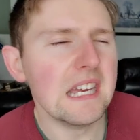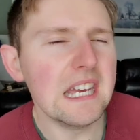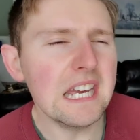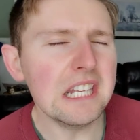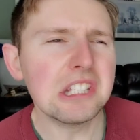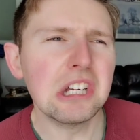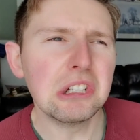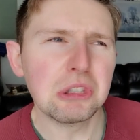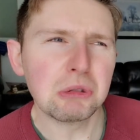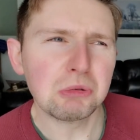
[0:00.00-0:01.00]
It's a
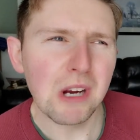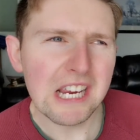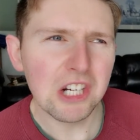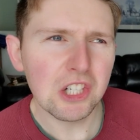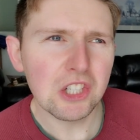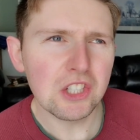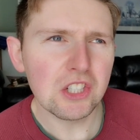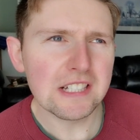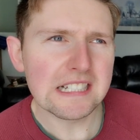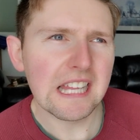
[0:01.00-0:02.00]

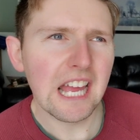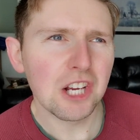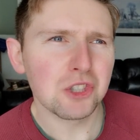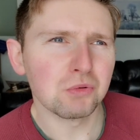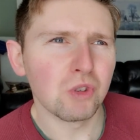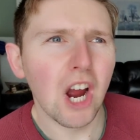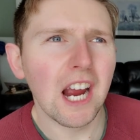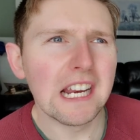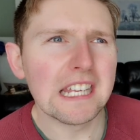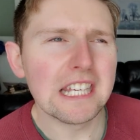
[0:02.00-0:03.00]
trainer slash
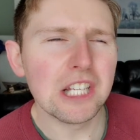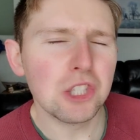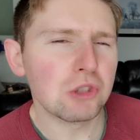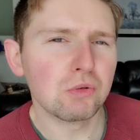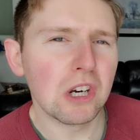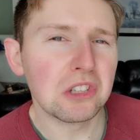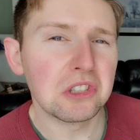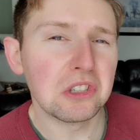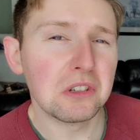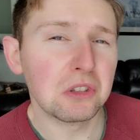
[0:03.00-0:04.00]
riding
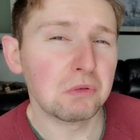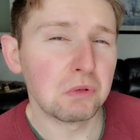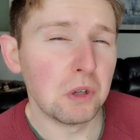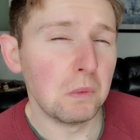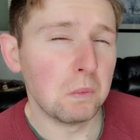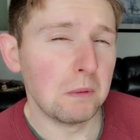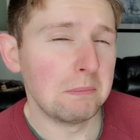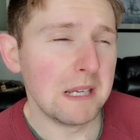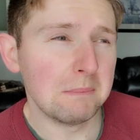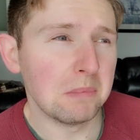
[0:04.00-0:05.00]
instructor group where
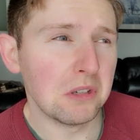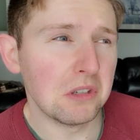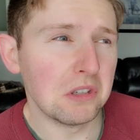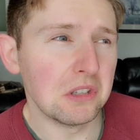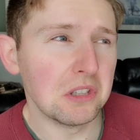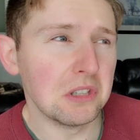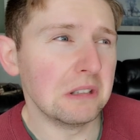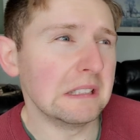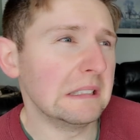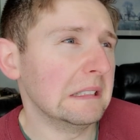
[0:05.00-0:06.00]

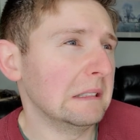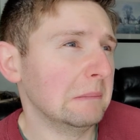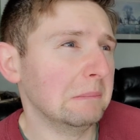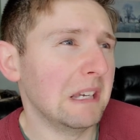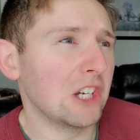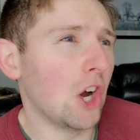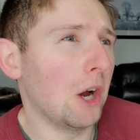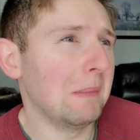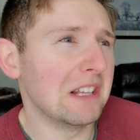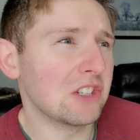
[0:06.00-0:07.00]
people make
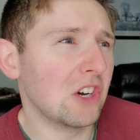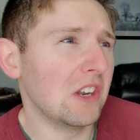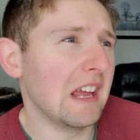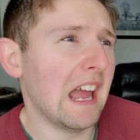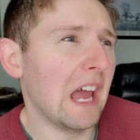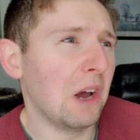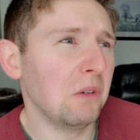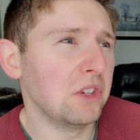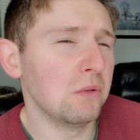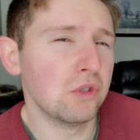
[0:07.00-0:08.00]
comments on how
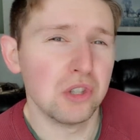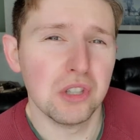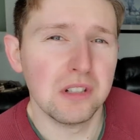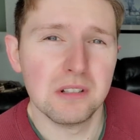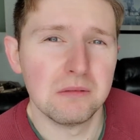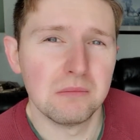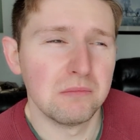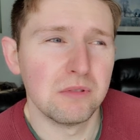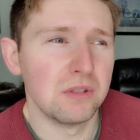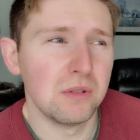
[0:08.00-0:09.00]
you should
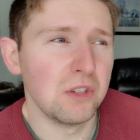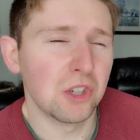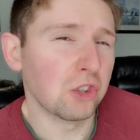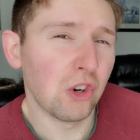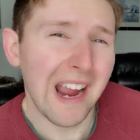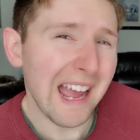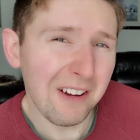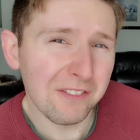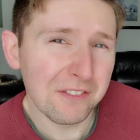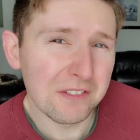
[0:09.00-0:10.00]
do your craft.